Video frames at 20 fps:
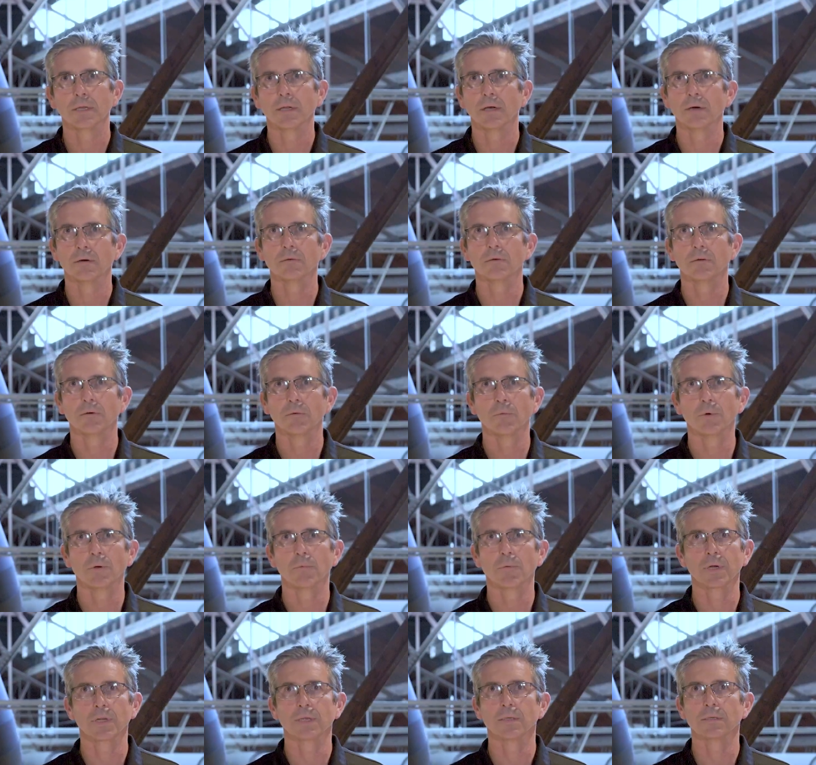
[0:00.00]
You know,
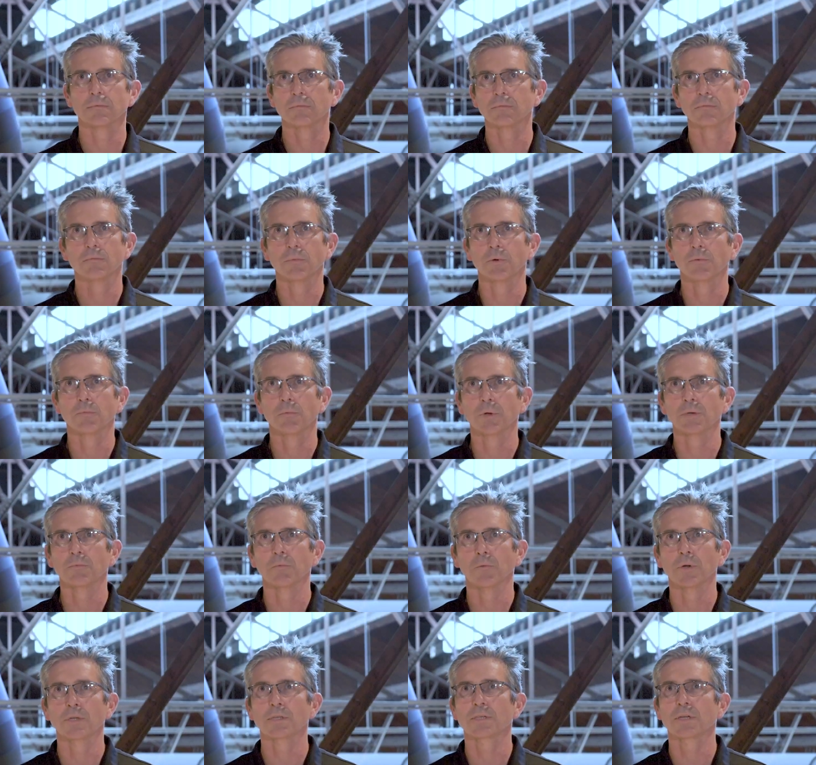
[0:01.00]

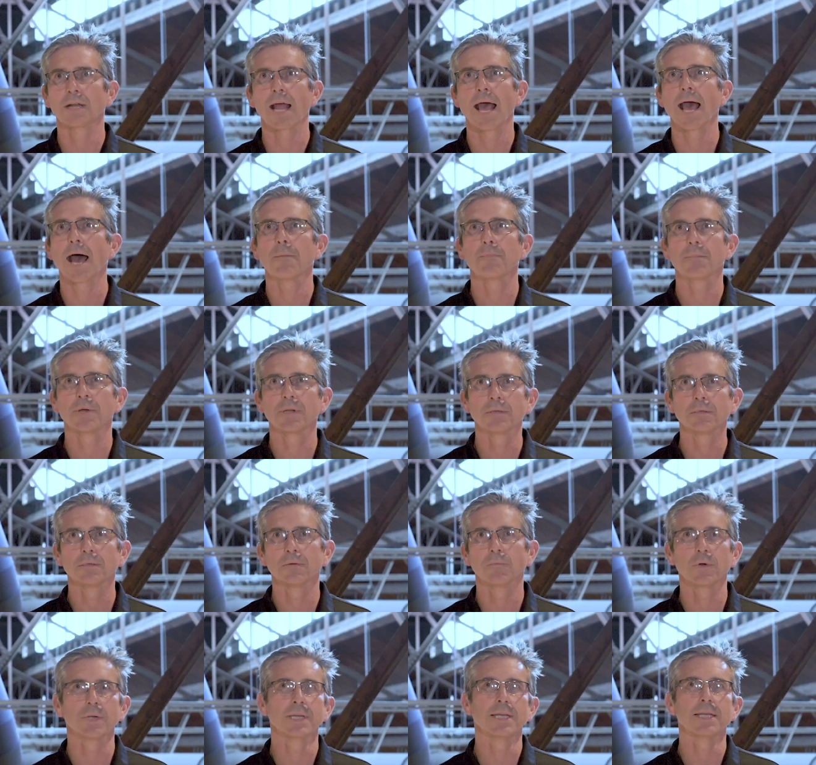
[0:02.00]
what's going to happen,
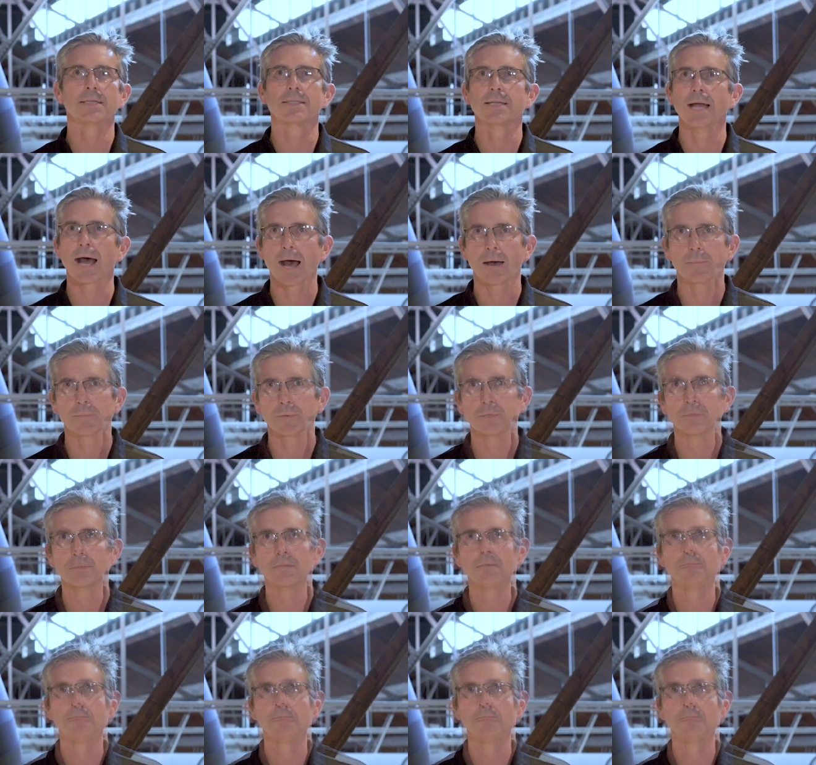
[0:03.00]
what needs to happen.